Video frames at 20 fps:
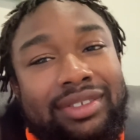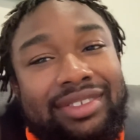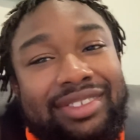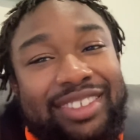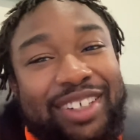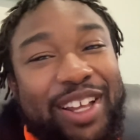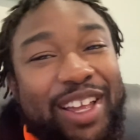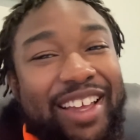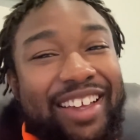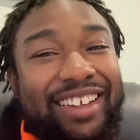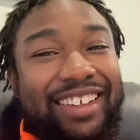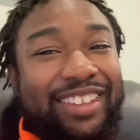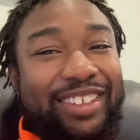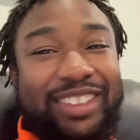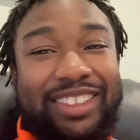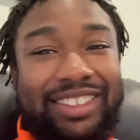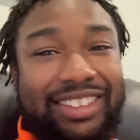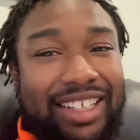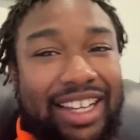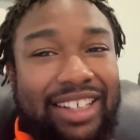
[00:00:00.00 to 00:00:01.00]
You,
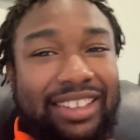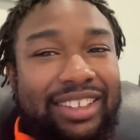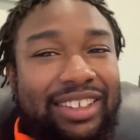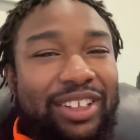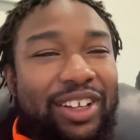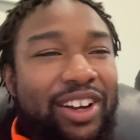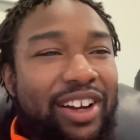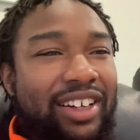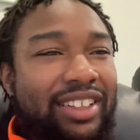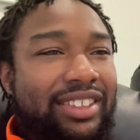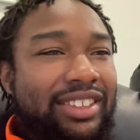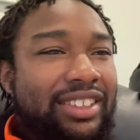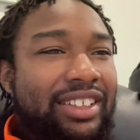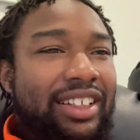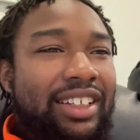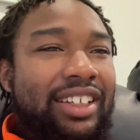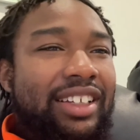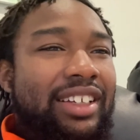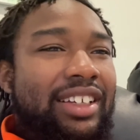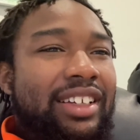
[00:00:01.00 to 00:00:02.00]
just take the loss.
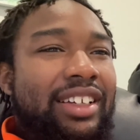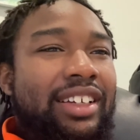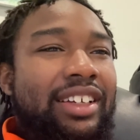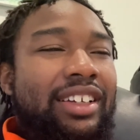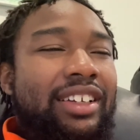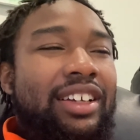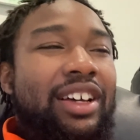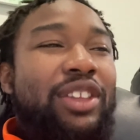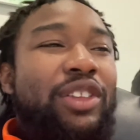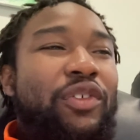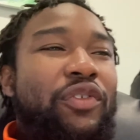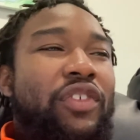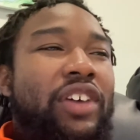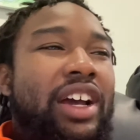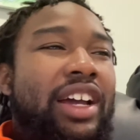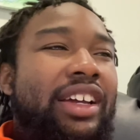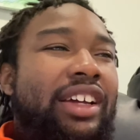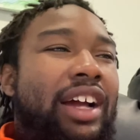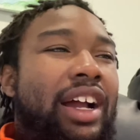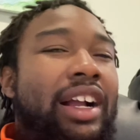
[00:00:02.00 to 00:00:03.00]
Other
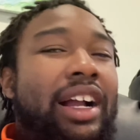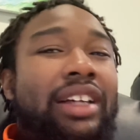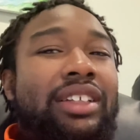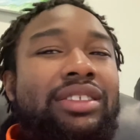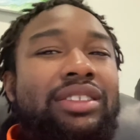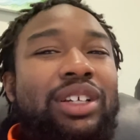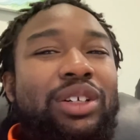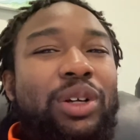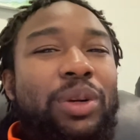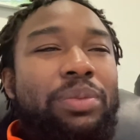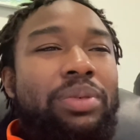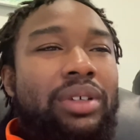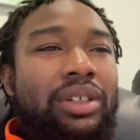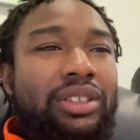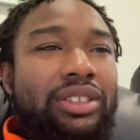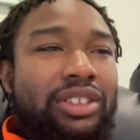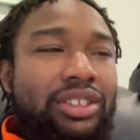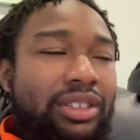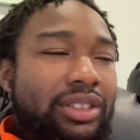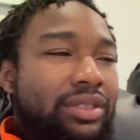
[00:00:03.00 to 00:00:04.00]
fight, I got sucker
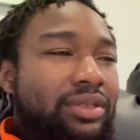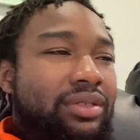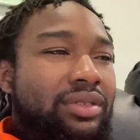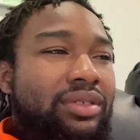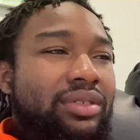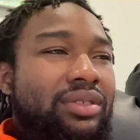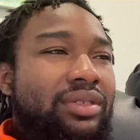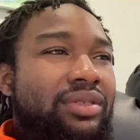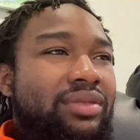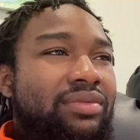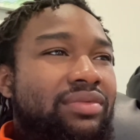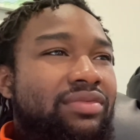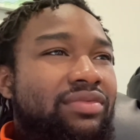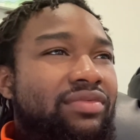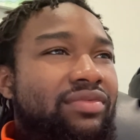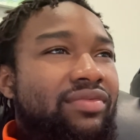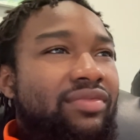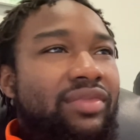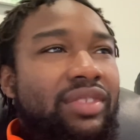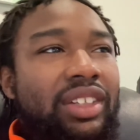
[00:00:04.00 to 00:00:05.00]
punched.
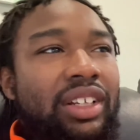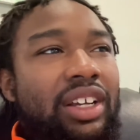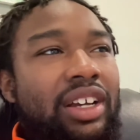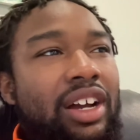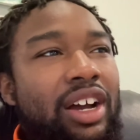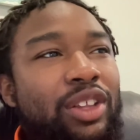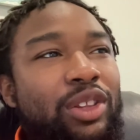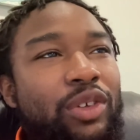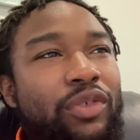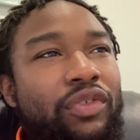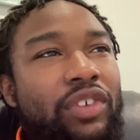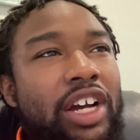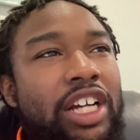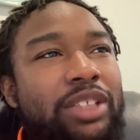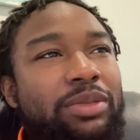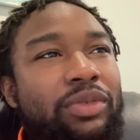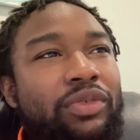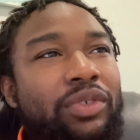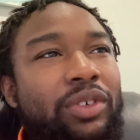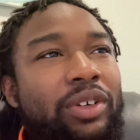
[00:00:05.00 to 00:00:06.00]
Other
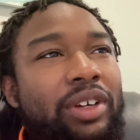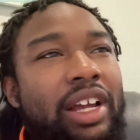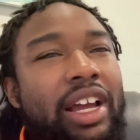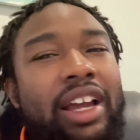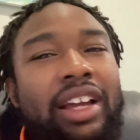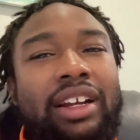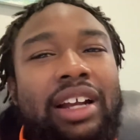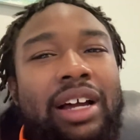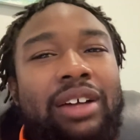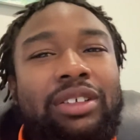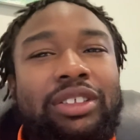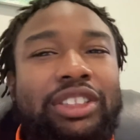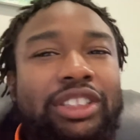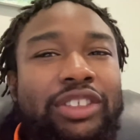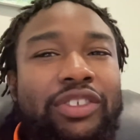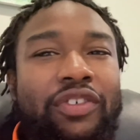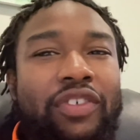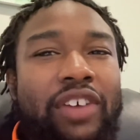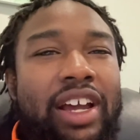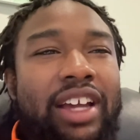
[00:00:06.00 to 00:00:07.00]
fights before that, I was
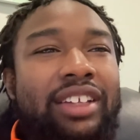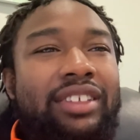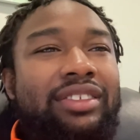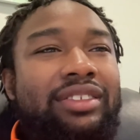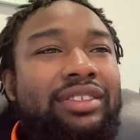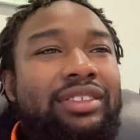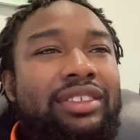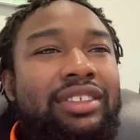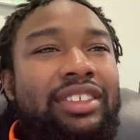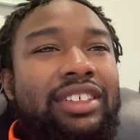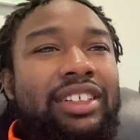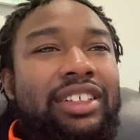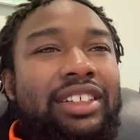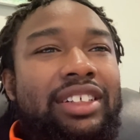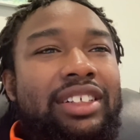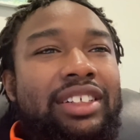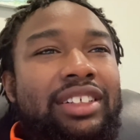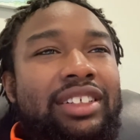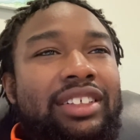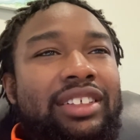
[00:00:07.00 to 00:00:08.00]
just fighting
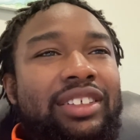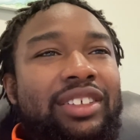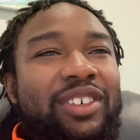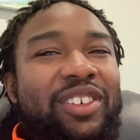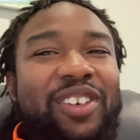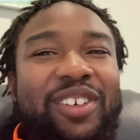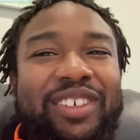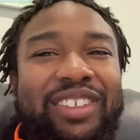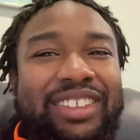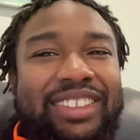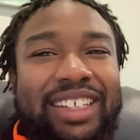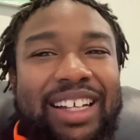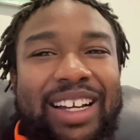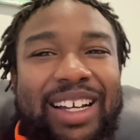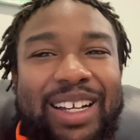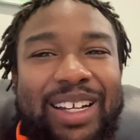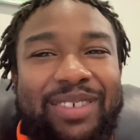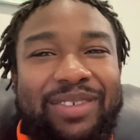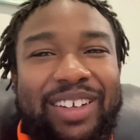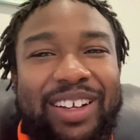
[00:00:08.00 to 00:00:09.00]
all the
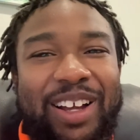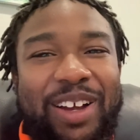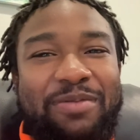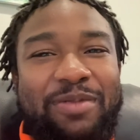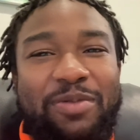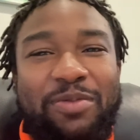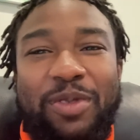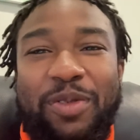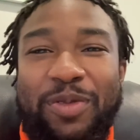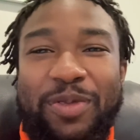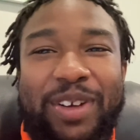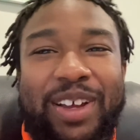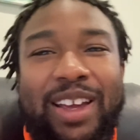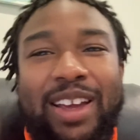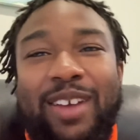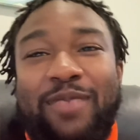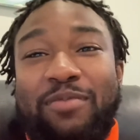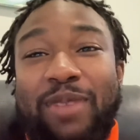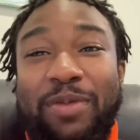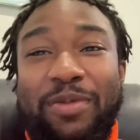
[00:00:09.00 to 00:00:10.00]
time. Like I remember,
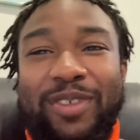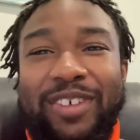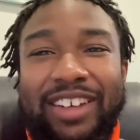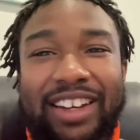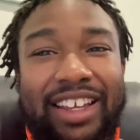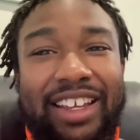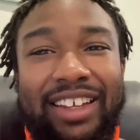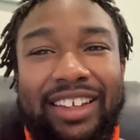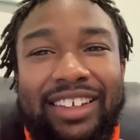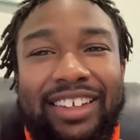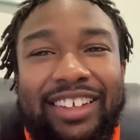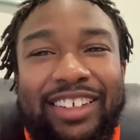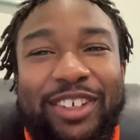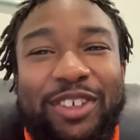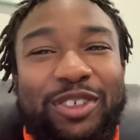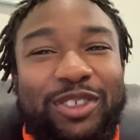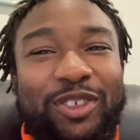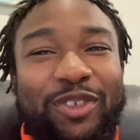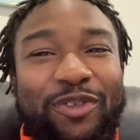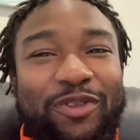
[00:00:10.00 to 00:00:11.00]
remember Nick
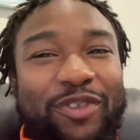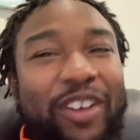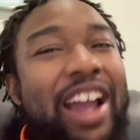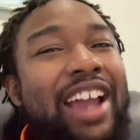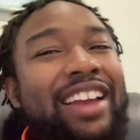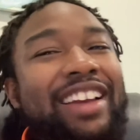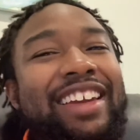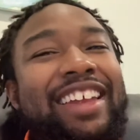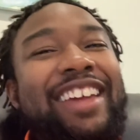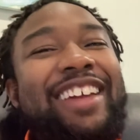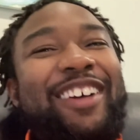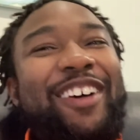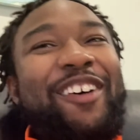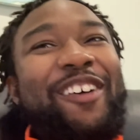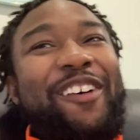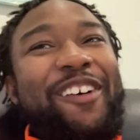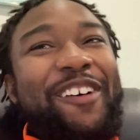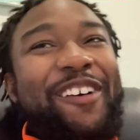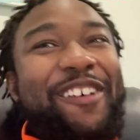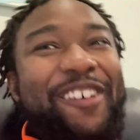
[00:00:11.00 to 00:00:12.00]
used to fight Nick
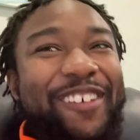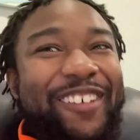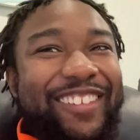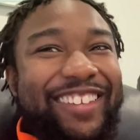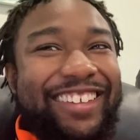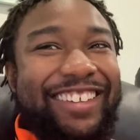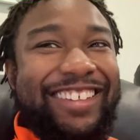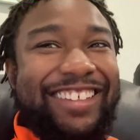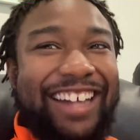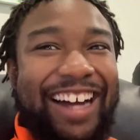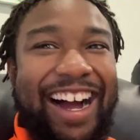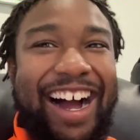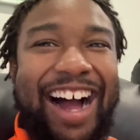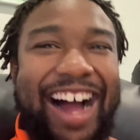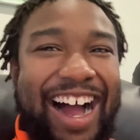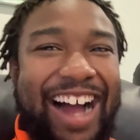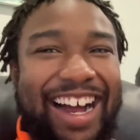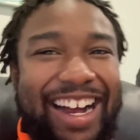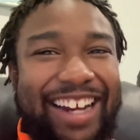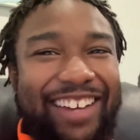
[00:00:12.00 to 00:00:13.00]
all the
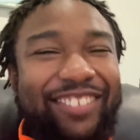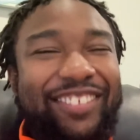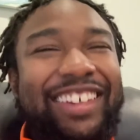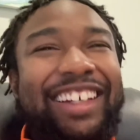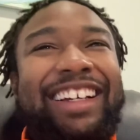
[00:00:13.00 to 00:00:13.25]
time